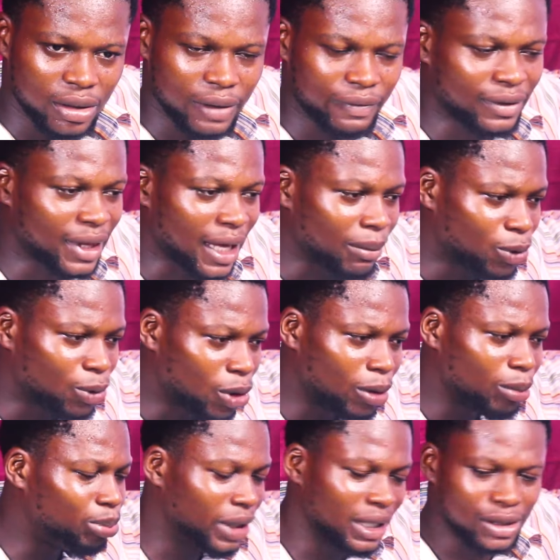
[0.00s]
Every time,
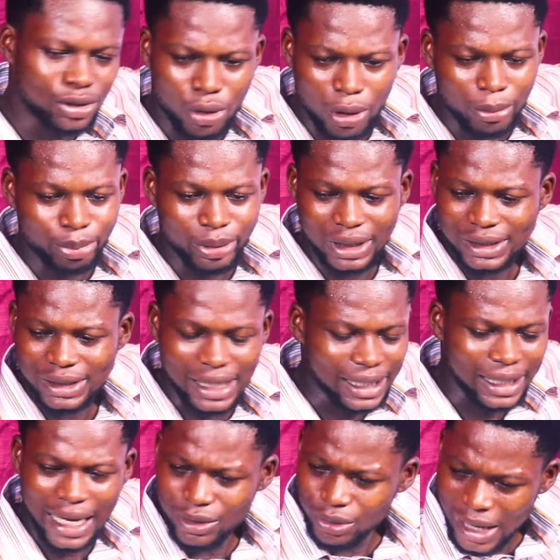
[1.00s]
complete, complete.
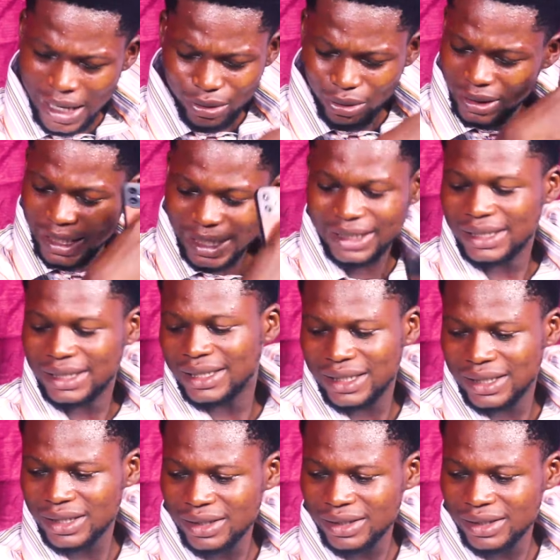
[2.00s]
Like, I don't, I don't get it.